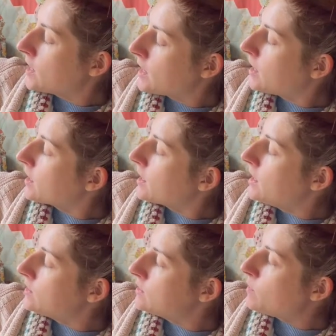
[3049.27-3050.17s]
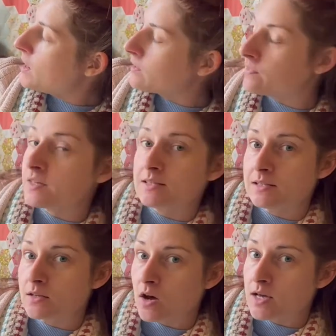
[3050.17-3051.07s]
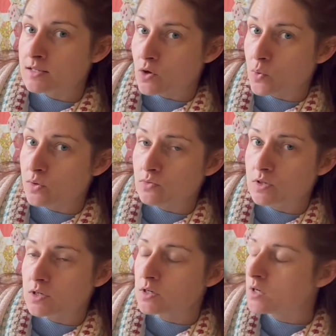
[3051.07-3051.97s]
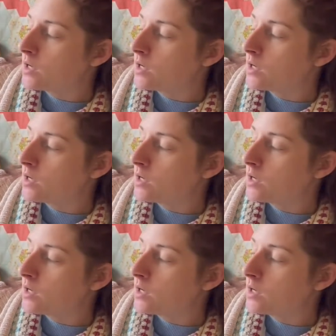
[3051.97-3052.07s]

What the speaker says: get a kit to make this size quilt.